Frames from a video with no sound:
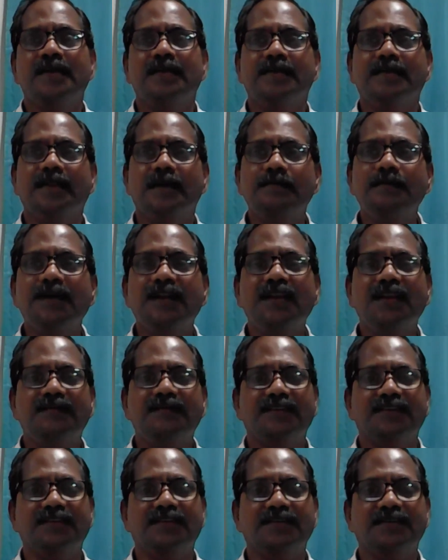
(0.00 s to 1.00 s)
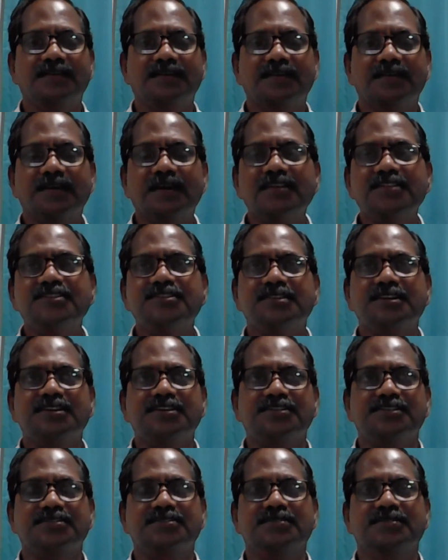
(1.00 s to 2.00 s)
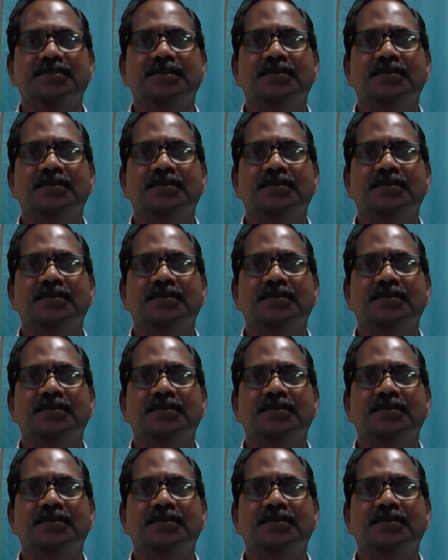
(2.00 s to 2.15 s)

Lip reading: Number 11, constraints.